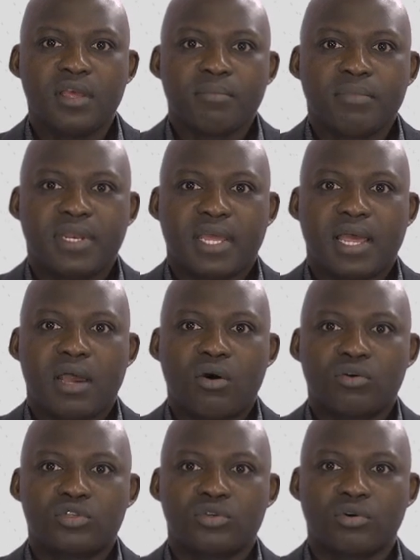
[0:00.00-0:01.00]
but they are
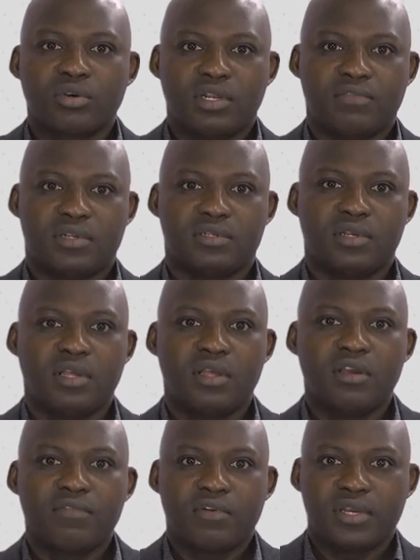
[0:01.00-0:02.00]
also relevant
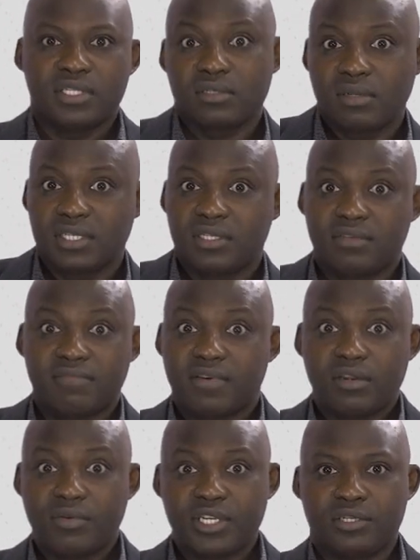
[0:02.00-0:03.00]
for its relative
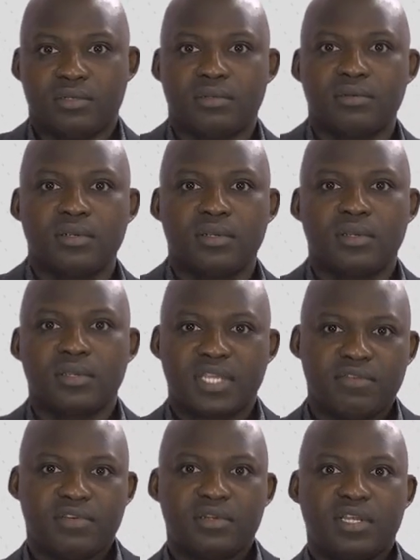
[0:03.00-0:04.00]
valuation
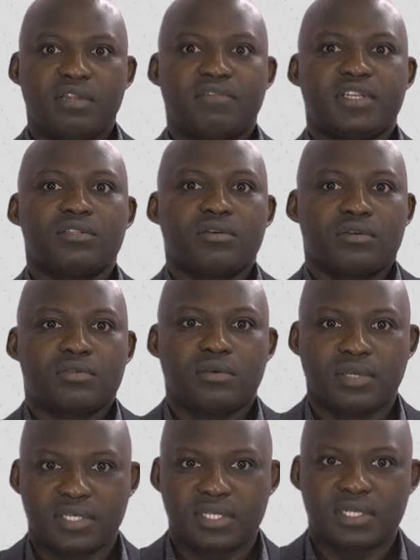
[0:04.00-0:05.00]
given the investor's
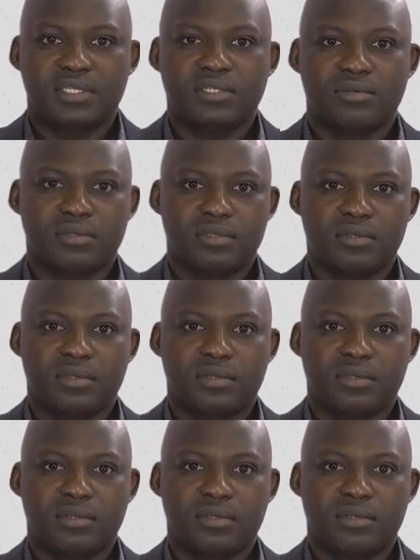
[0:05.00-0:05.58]
risk attitude.